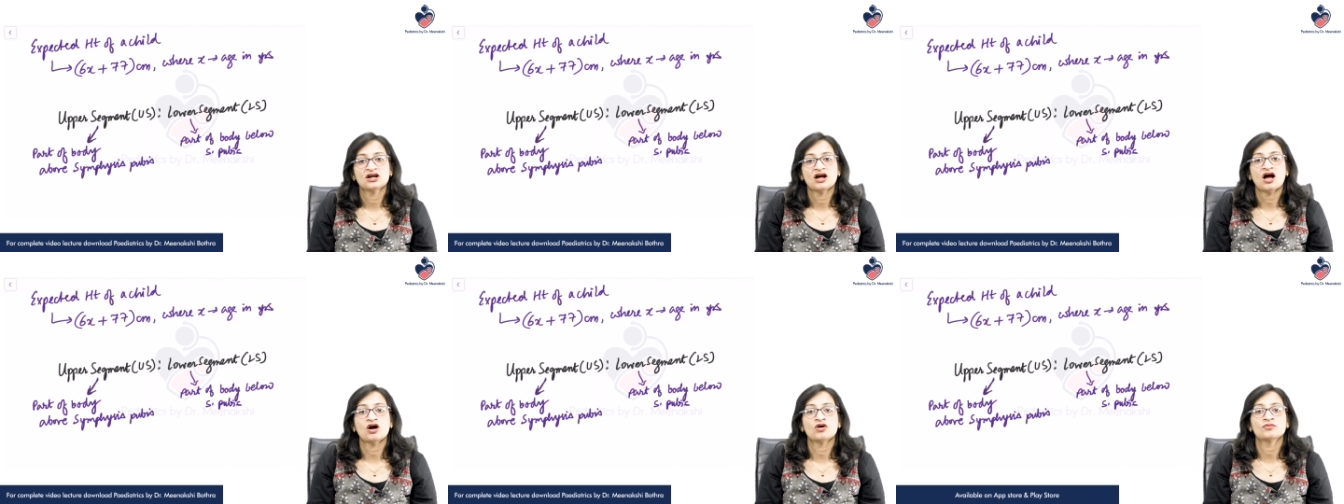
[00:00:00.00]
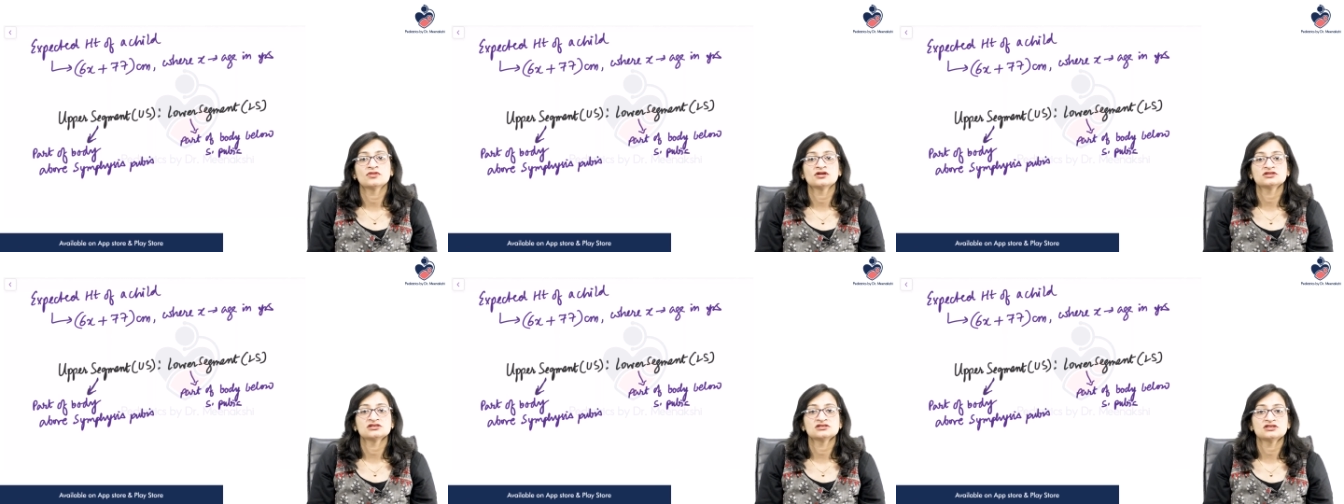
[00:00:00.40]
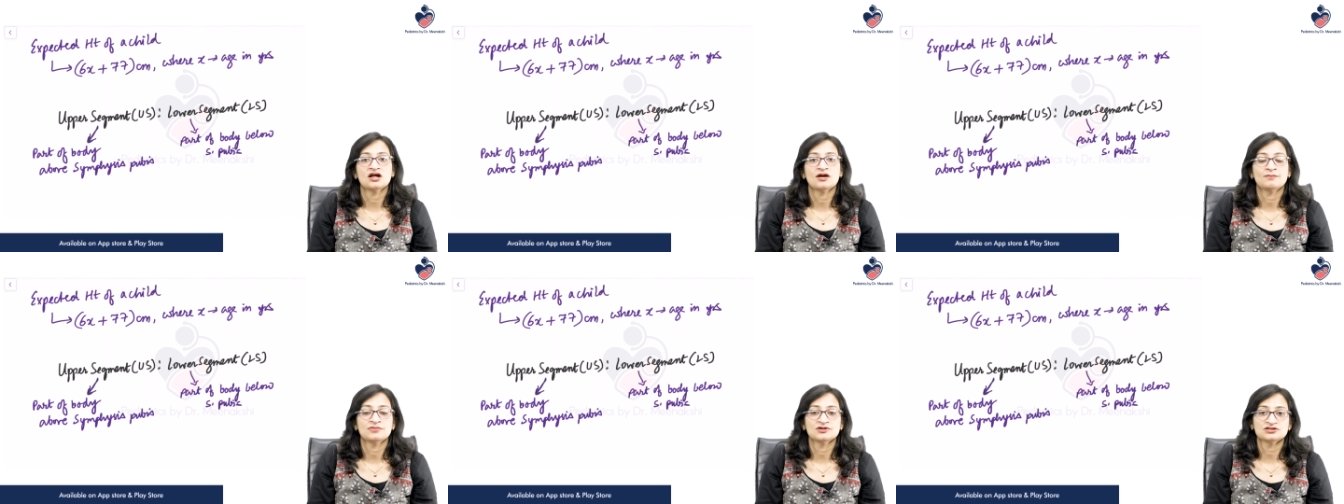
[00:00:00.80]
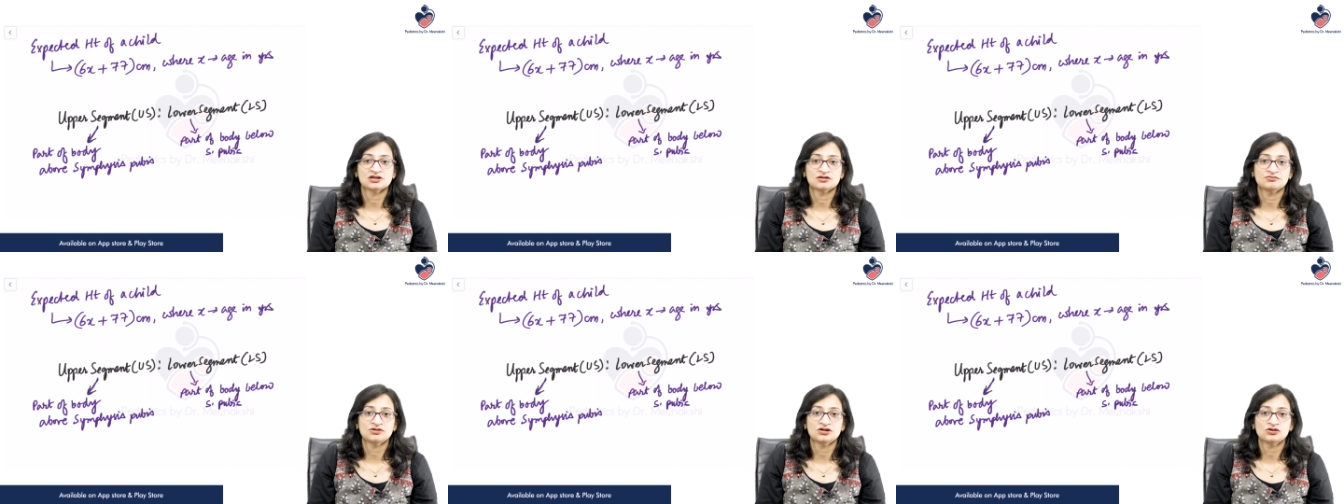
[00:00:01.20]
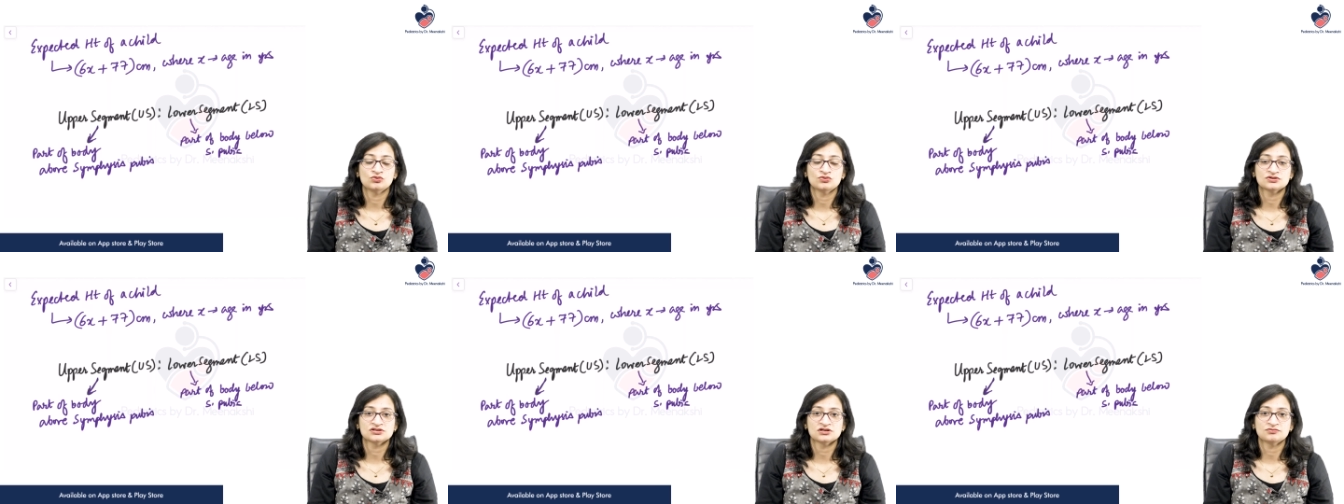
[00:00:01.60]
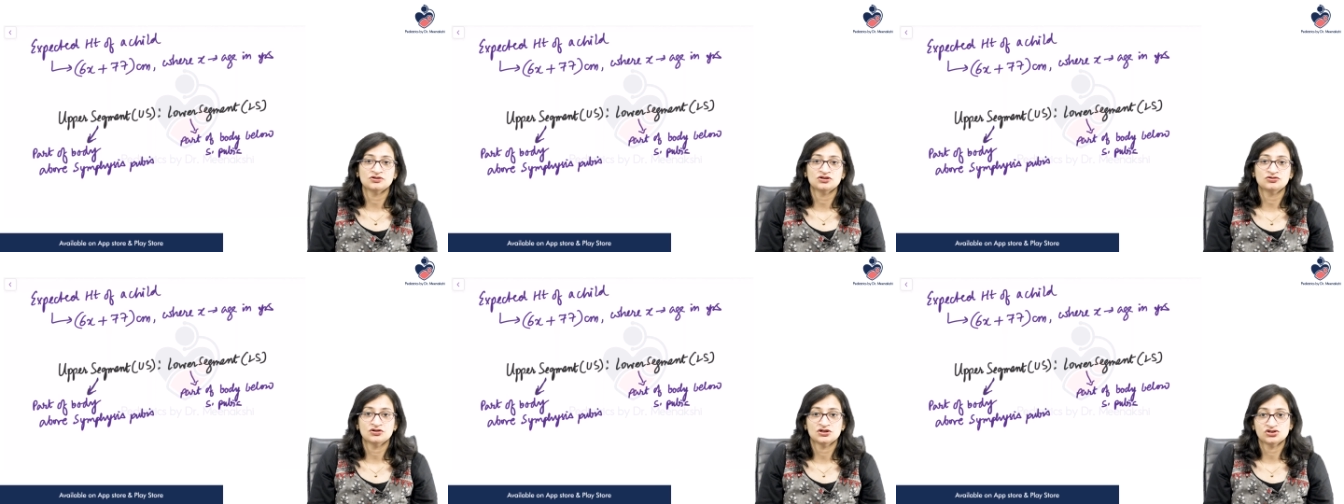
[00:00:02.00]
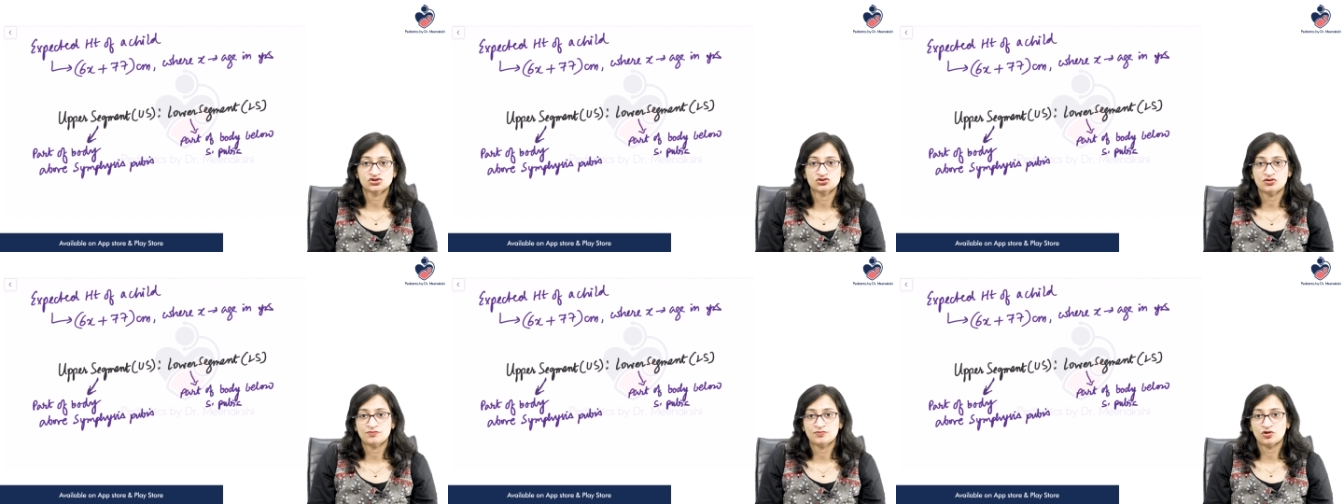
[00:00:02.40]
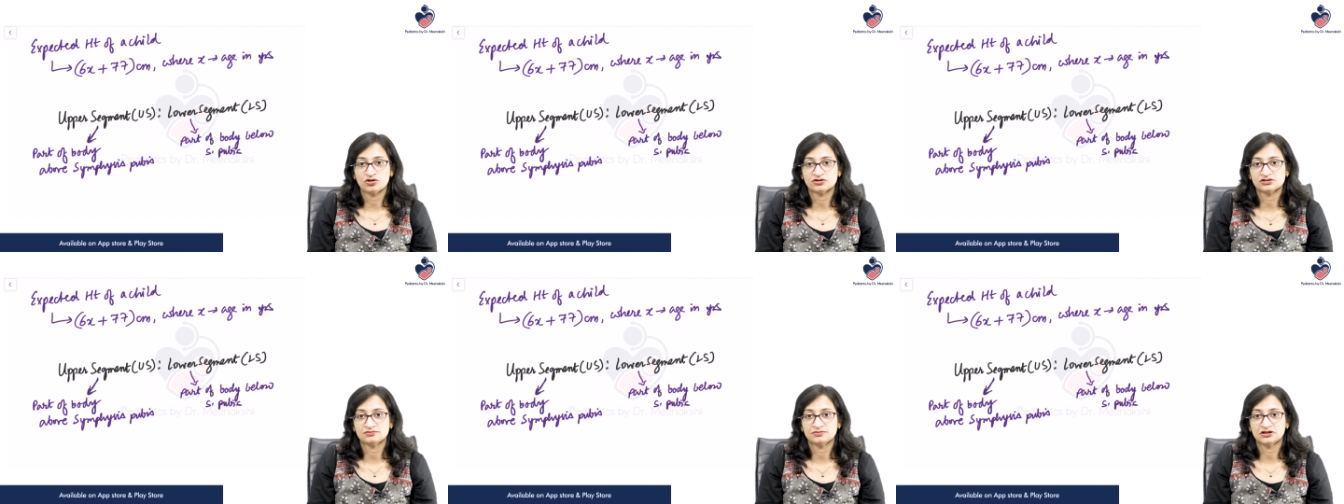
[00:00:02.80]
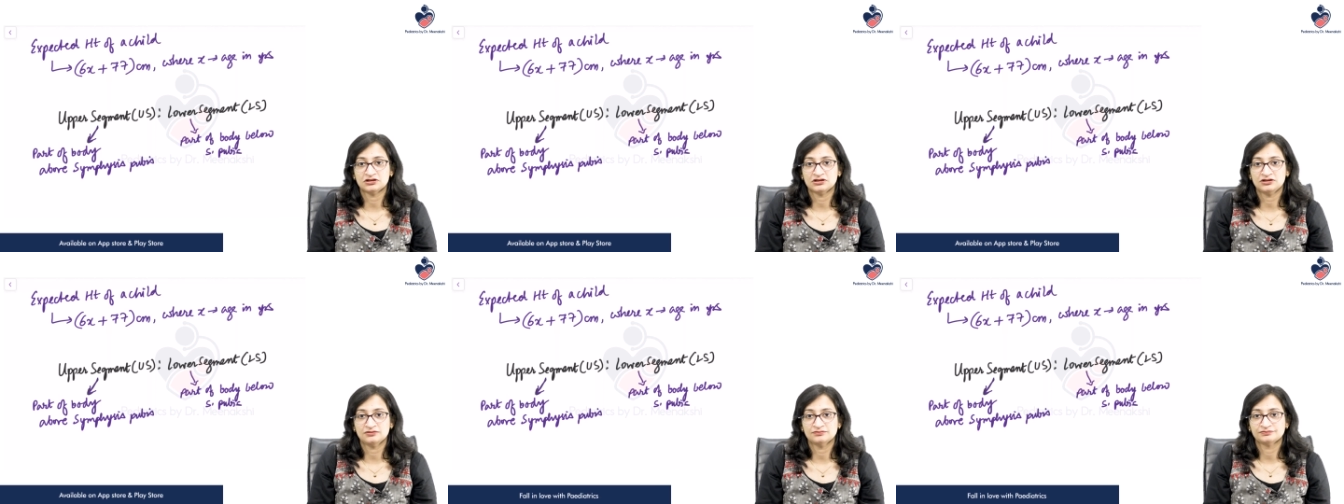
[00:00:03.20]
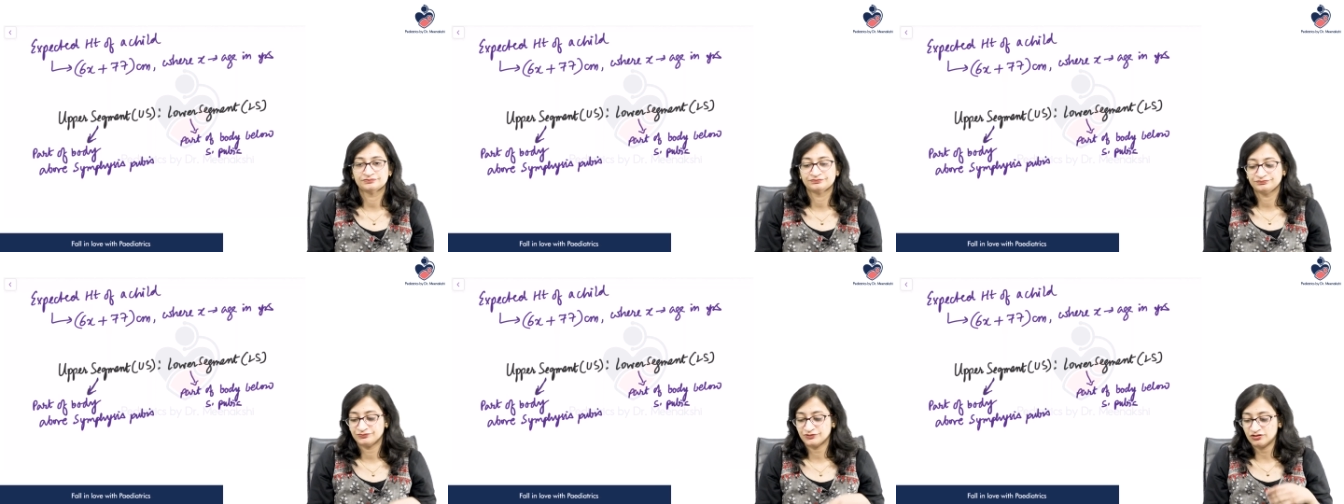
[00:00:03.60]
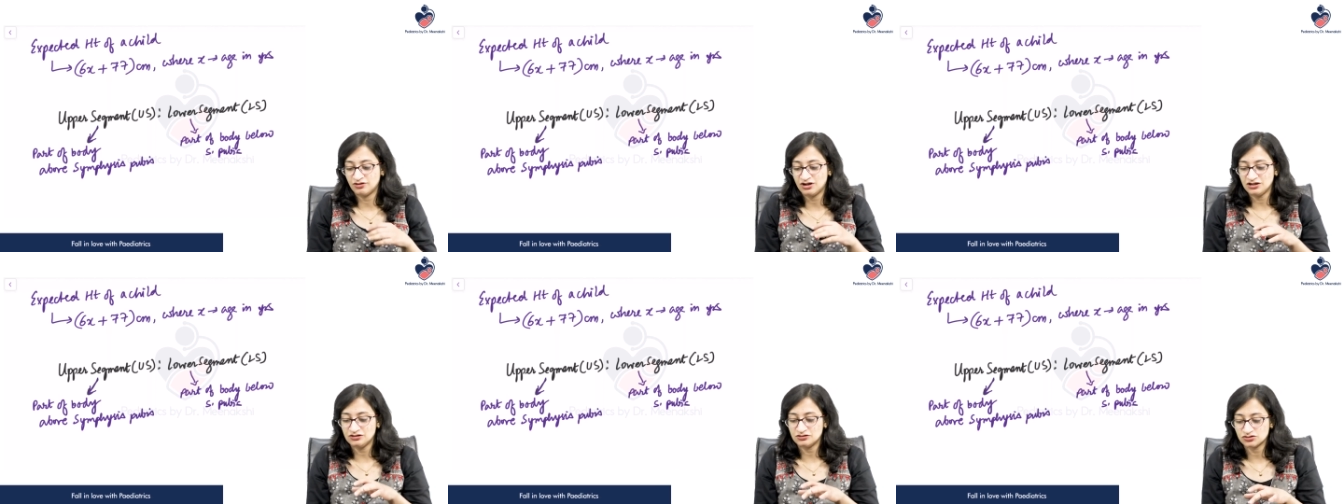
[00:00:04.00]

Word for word: how much is the upper segment lower segment ratio approximately, right?